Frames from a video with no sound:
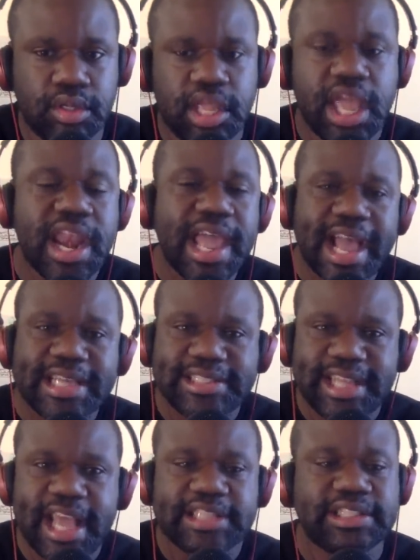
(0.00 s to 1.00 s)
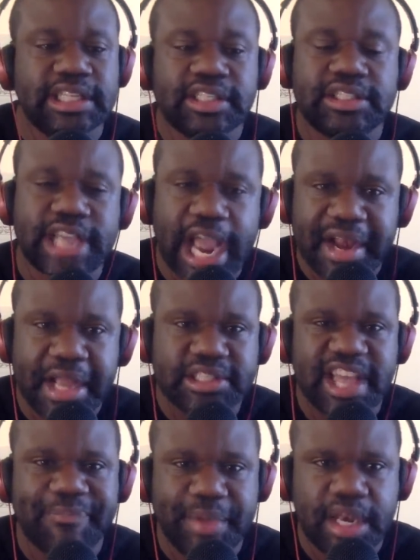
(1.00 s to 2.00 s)
And like I said, since the Chinese
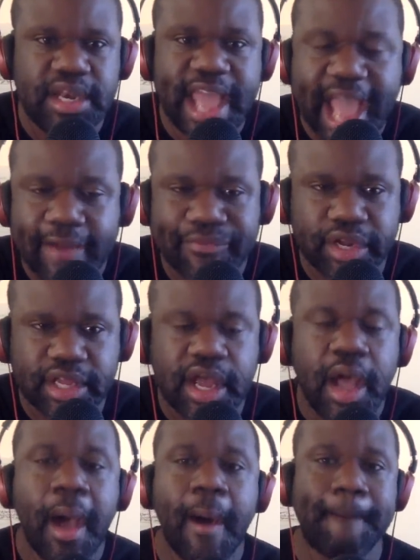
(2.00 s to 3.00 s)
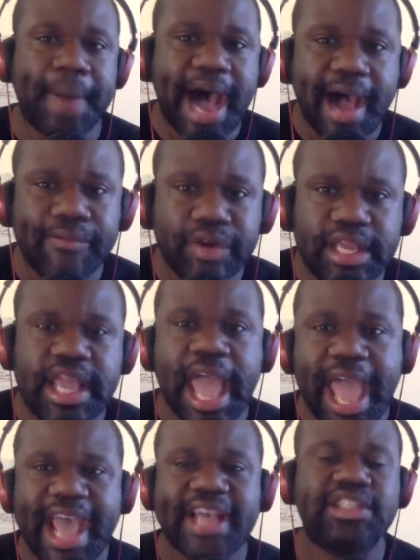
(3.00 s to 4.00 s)
have been in Africa, poverty
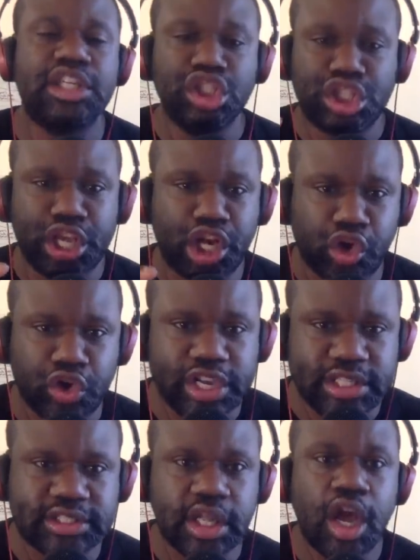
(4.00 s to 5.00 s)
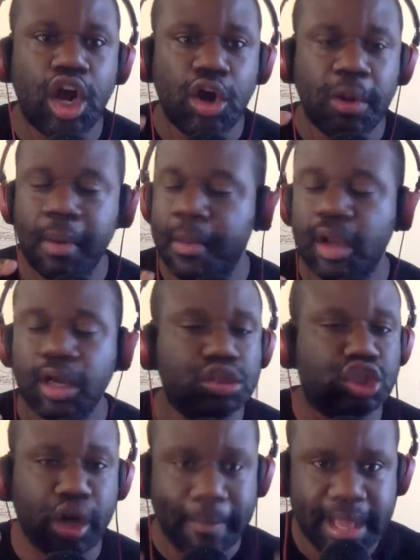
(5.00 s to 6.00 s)
has decreased
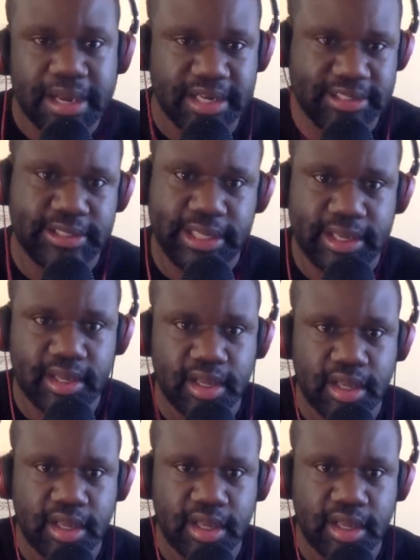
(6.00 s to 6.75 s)
tremendously.